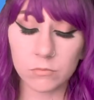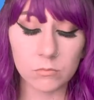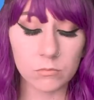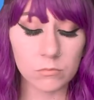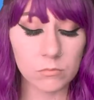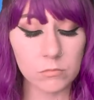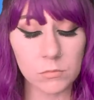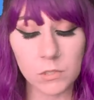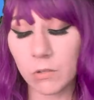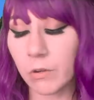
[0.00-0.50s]

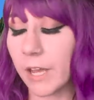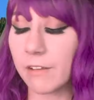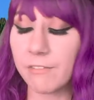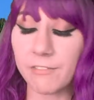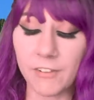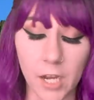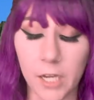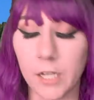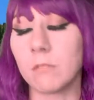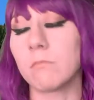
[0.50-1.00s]
food. Okay,
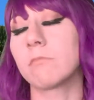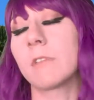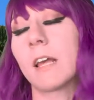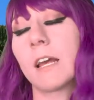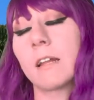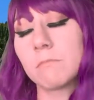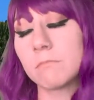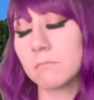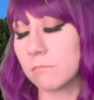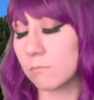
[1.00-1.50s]
fine.
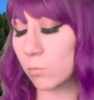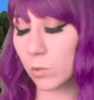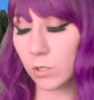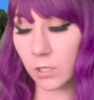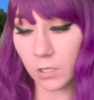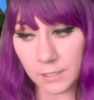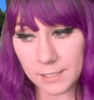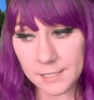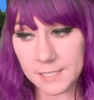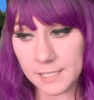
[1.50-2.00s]
That will
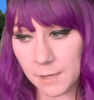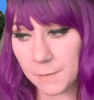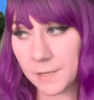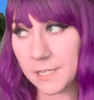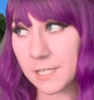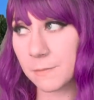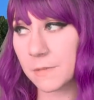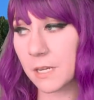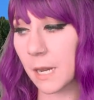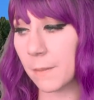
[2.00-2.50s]
at least give me
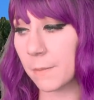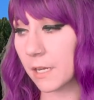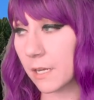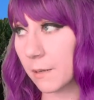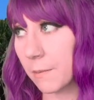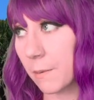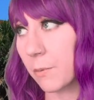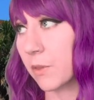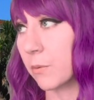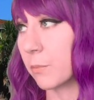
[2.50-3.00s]
some time to come
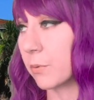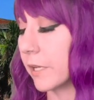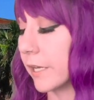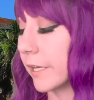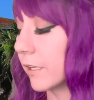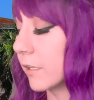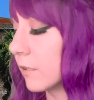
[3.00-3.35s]
up with a plan.